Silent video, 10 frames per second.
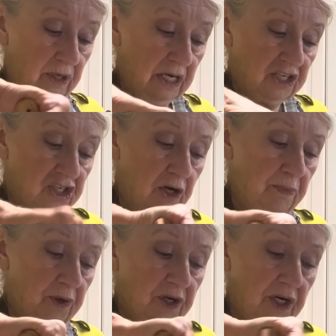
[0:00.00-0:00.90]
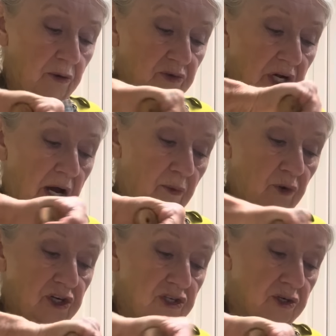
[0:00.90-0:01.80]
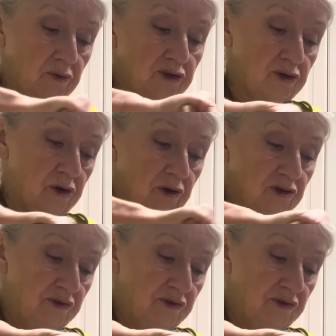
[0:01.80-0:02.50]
Instead of putting it on top, we're just going to stir those